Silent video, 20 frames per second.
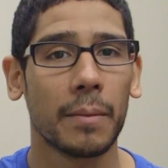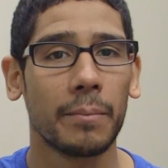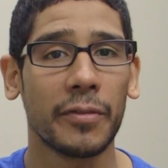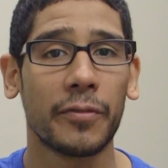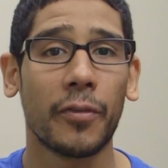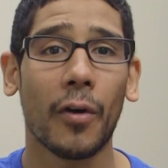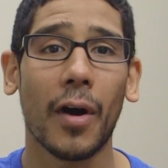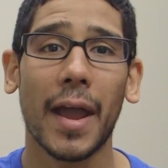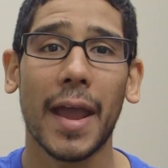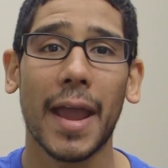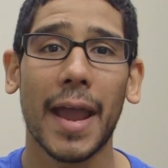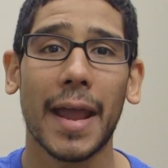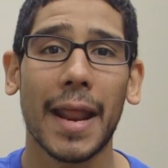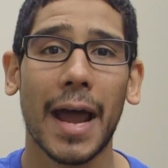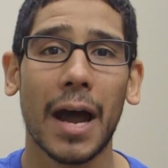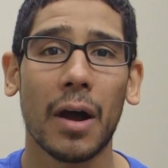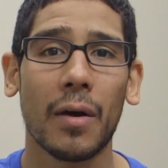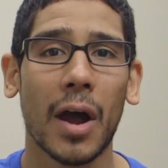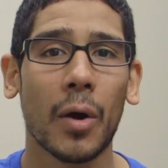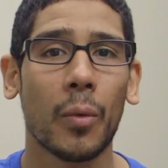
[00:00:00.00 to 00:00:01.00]
Before I head
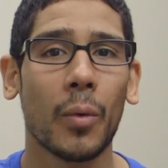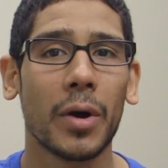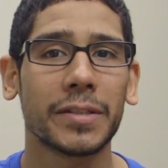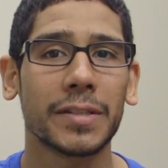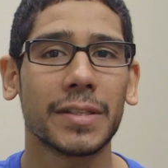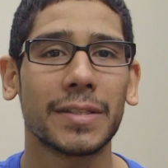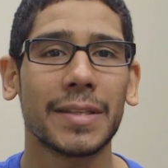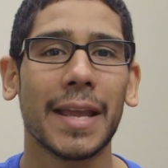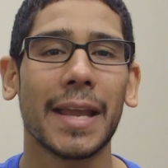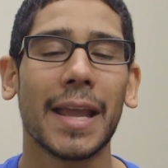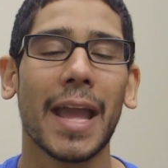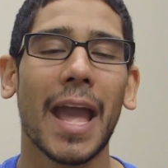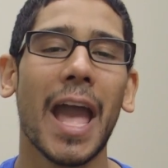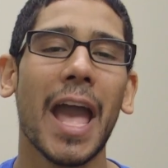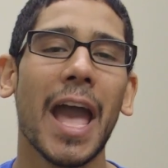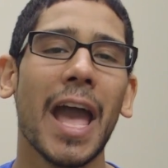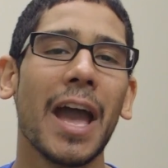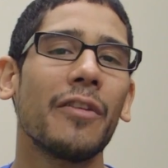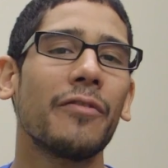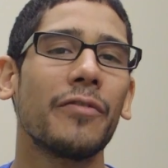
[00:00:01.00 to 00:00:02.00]
out, I want to thank
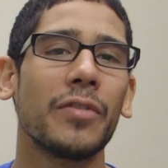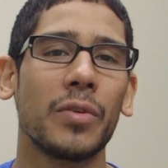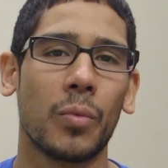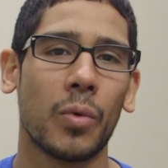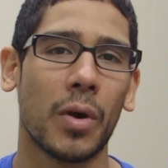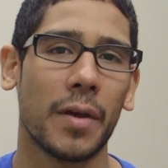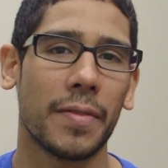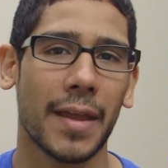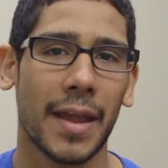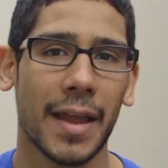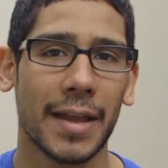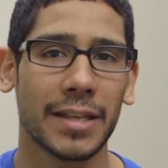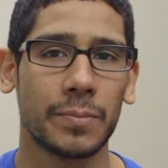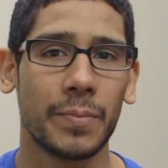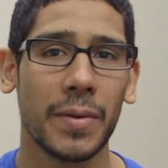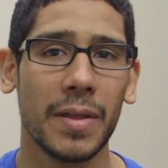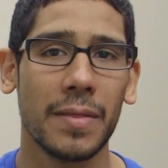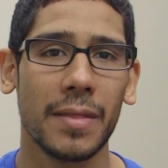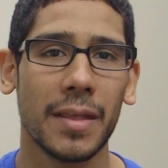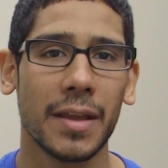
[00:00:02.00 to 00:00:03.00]
everyone that has
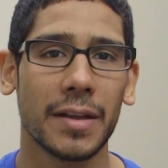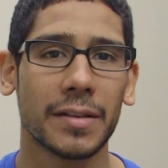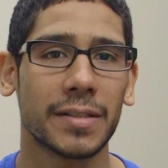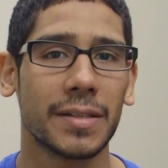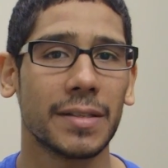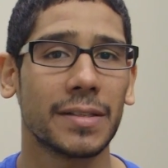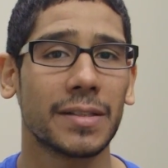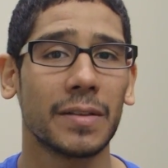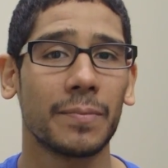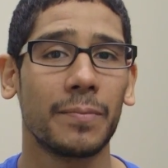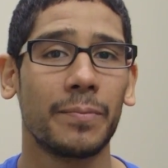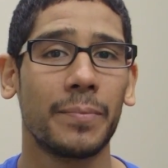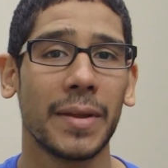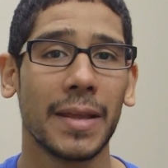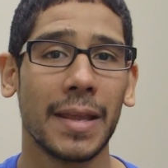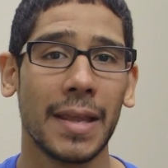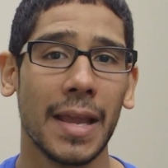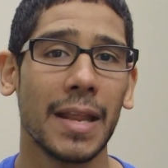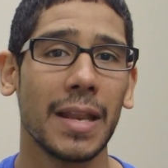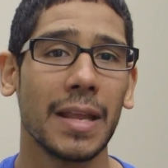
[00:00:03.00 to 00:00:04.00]
been there since the
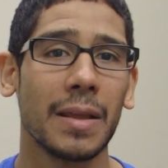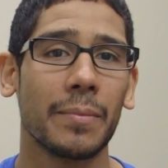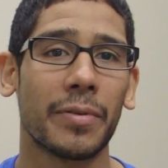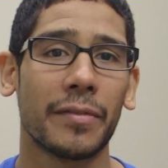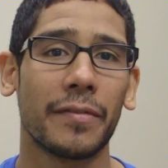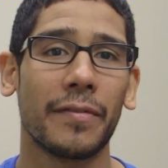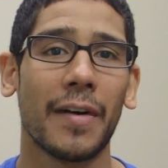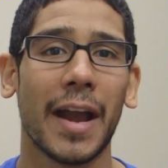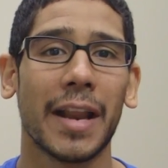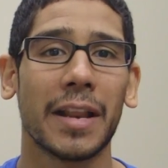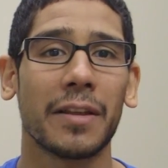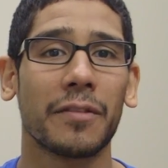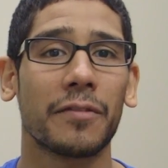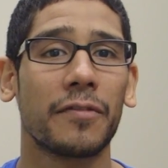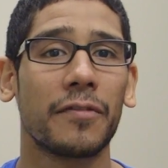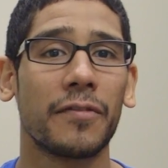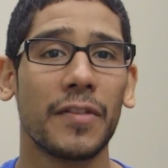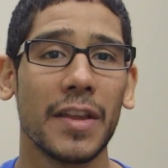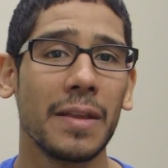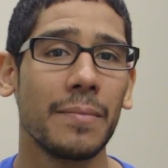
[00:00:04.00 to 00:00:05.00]
beginning providing
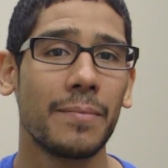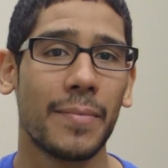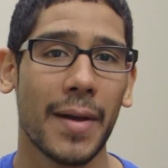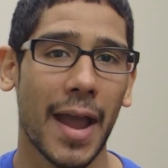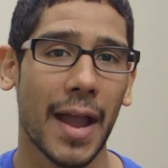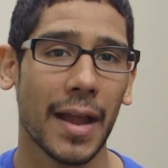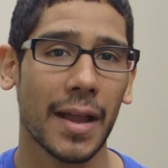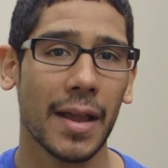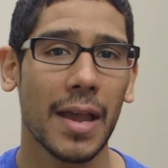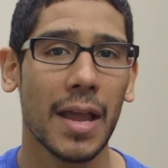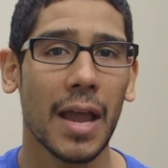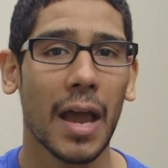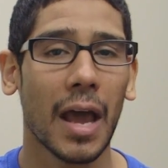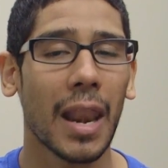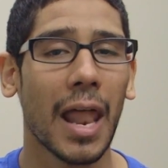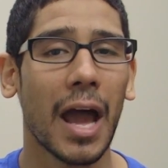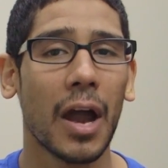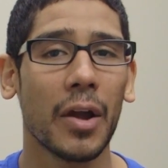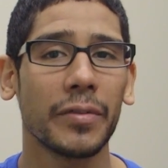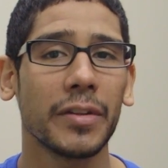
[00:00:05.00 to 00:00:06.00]
feedback,
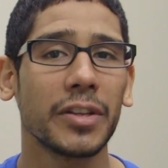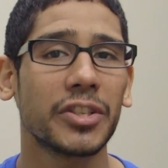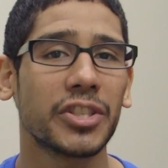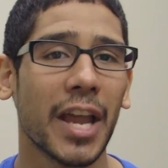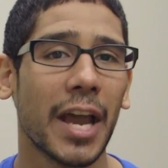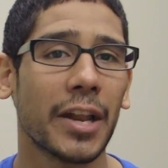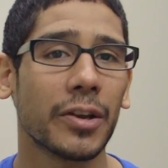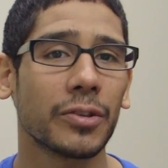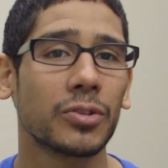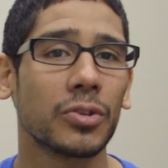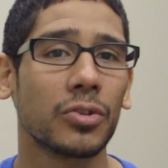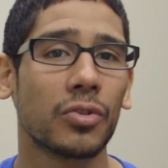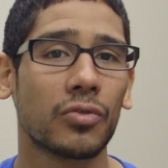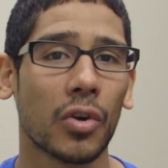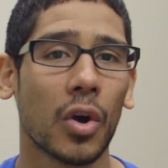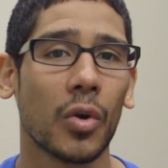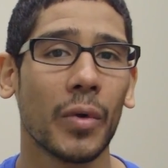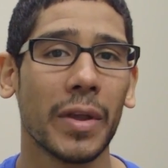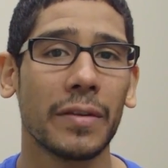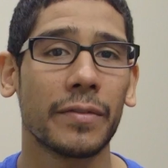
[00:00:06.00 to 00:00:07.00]
allowing the channel to
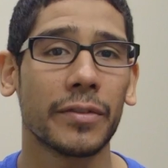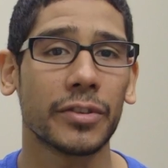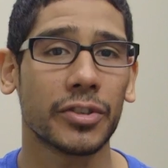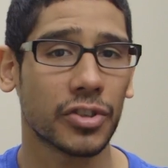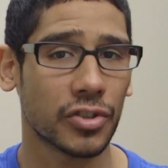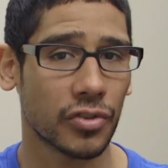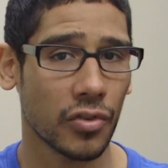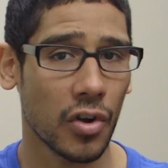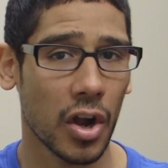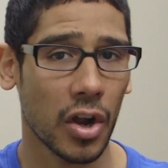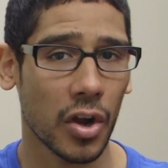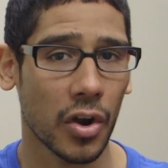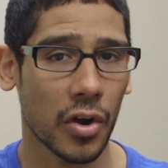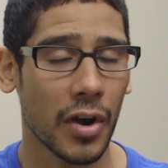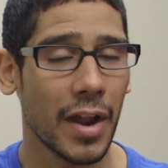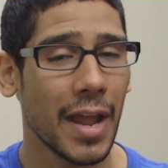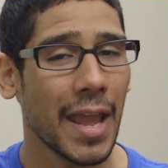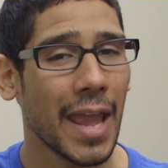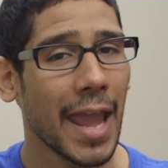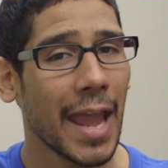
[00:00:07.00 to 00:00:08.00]
grow even
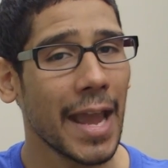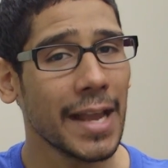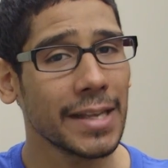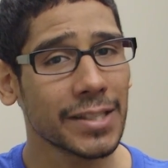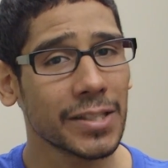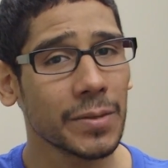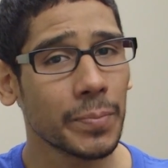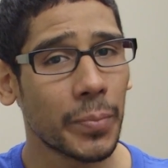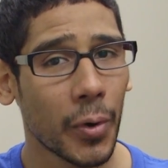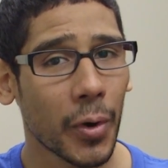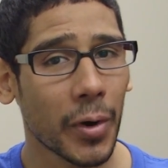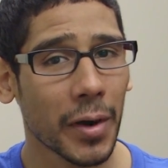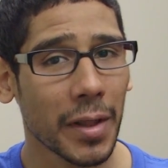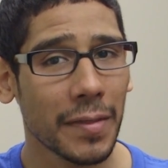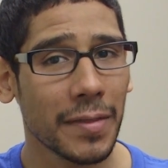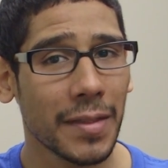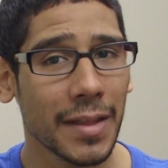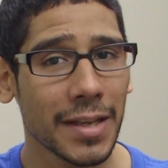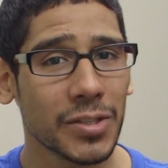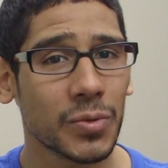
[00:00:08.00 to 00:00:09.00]
stronger, and
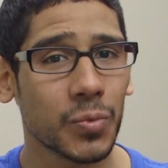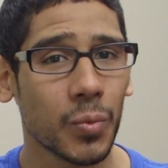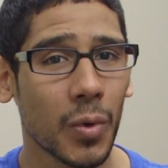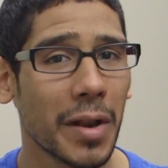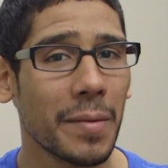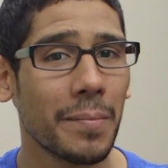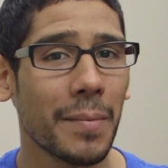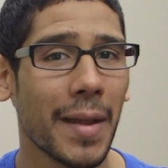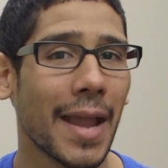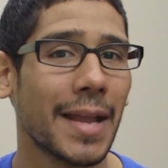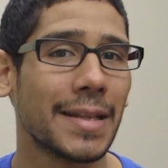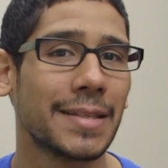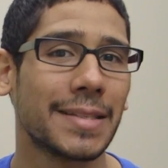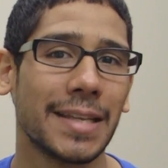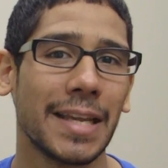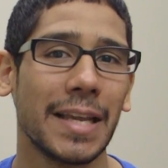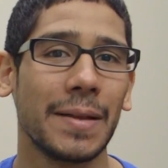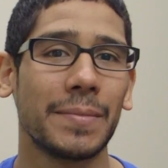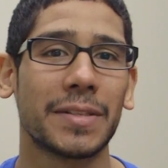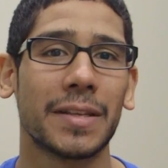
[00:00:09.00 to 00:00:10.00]
supporting this one-man
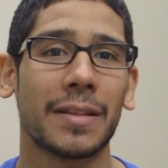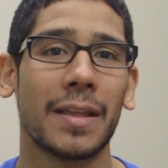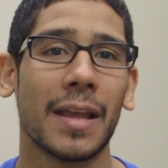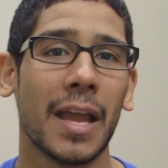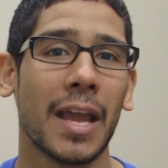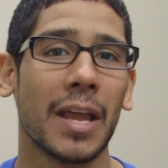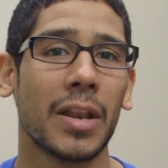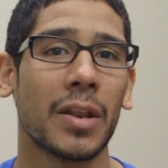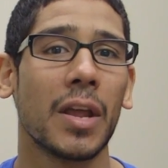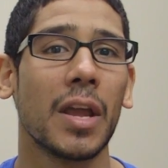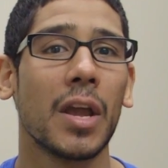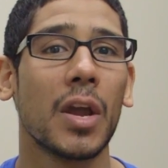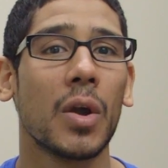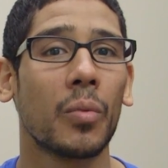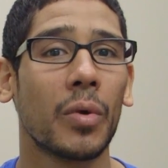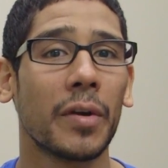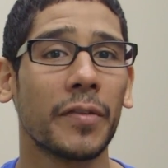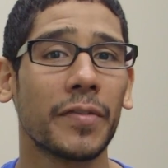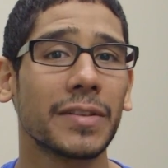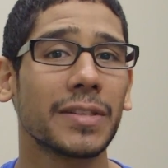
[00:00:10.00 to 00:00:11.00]
team to the end
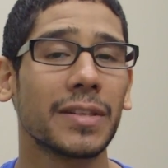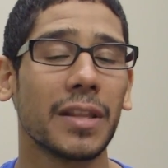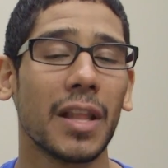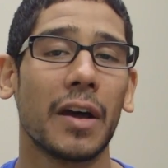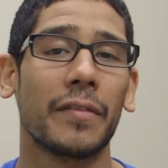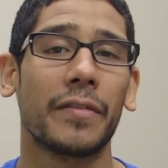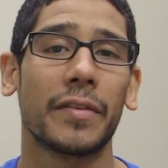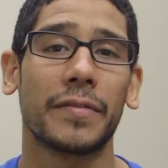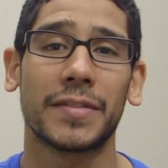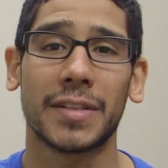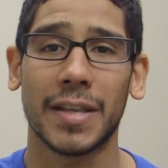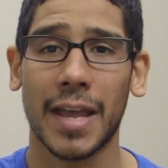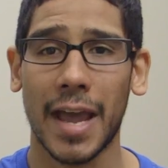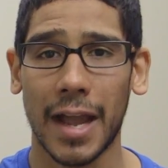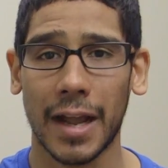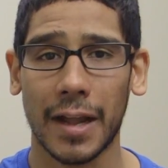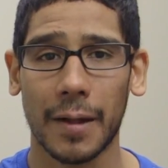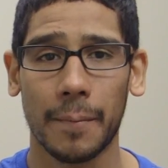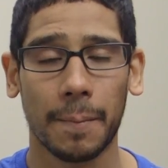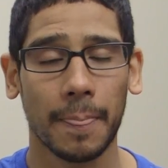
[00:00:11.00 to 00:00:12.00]
with his love of
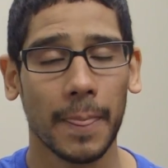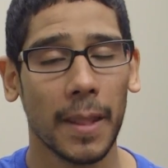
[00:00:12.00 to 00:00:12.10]
tech.